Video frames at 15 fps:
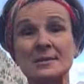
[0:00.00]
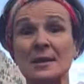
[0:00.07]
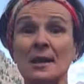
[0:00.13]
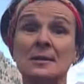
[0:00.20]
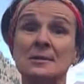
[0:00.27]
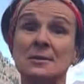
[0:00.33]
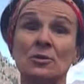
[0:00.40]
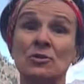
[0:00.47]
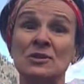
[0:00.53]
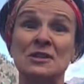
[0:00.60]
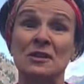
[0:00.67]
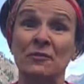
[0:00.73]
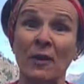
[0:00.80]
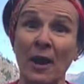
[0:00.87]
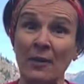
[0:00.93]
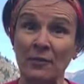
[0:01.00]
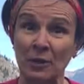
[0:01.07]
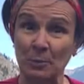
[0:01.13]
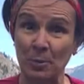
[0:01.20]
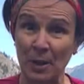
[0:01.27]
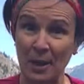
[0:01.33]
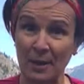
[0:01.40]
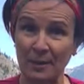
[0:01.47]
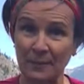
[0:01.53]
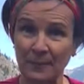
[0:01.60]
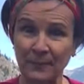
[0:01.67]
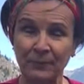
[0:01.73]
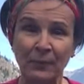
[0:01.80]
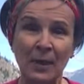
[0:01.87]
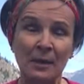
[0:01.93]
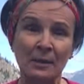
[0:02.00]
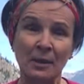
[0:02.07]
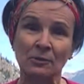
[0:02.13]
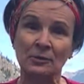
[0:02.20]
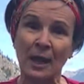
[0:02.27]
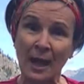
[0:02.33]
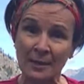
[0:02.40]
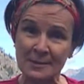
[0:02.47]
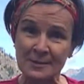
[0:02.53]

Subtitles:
that's your survival brain. Now that